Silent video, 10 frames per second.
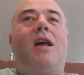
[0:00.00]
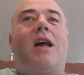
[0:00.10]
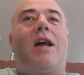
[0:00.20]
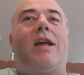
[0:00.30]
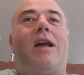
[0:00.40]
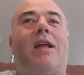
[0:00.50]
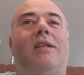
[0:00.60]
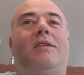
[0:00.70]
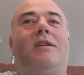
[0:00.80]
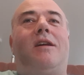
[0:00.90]

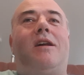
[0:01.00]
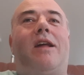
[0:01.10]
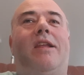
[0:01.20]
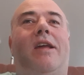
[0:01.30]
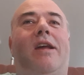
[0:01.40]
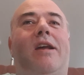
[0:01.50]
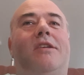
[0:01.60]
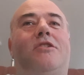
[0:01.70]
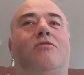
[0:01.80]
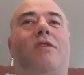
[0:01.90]
And any
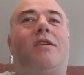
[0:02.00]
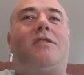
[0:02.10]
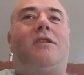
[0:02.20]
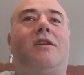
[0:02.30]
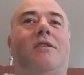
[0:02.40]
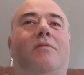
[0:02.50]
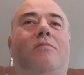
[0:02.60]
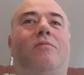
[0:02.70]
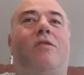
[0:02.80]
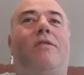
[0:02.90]
instructor
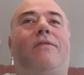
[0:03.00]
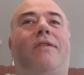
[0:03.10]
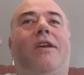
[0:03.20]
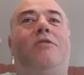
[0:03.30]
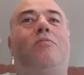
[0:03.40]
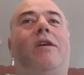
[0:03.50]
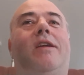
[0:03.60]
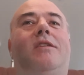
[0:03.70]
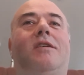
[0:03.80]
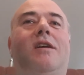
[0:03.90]
worth his
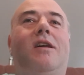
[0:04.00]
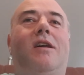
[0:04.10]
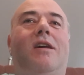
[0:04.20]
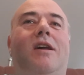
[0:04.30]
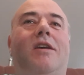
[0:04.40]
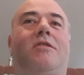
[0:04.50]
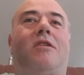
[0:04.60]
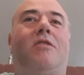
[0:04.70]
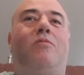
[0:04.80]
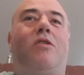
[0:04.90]
weight is
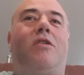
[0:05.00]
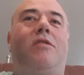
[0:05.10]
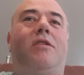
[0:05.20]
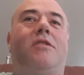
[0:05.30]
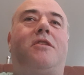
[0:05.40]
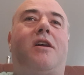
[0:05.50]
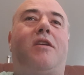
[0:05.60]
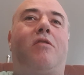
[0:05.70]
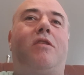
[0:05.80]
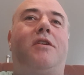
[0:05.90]
going to work on the
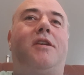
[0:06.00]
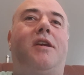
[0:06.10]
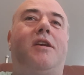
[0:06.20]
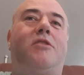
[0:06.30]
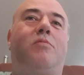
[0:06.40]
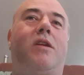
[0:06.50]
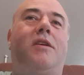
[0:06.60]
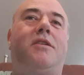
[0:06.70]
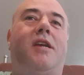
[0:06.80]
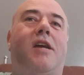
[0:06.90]
psychology as well
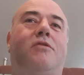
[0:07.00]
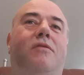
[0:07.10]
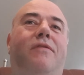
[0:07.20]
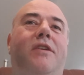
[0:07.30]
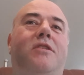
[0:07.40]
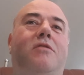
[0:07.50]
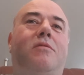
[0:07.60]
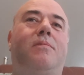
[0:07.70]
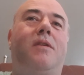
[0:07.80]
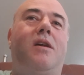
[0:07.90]
as the actual physical.